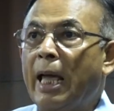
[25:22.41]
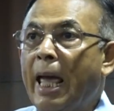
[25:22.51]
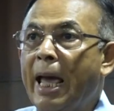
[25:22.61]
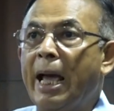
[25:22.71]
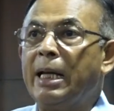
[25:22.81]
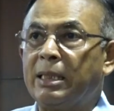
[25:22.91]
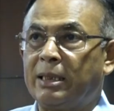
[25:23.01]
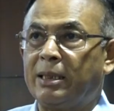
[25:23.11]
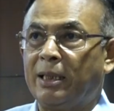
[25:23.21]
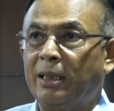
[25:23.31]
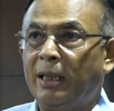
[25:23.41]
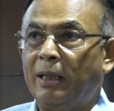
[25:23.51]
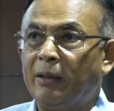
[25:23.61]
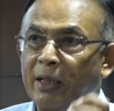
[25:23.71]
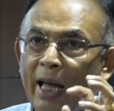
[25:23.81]
as
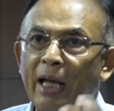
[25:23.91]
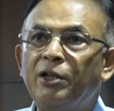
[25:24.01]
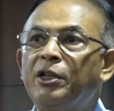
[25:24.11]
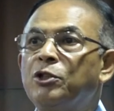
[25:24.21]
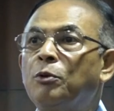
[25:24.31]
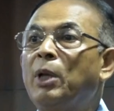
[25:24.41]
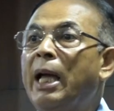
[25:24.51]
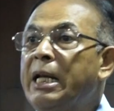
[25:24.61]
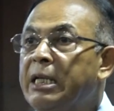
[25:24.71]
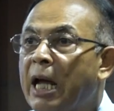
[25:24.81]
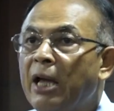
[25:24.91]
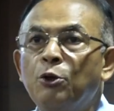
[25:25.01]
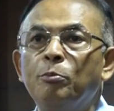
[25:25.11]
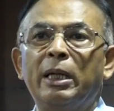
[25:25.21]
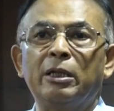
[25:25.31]
the heritage of the entire
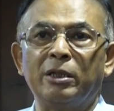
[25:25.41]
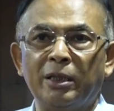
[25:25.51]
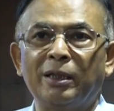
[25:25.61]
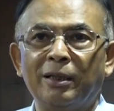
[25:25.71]
humanity.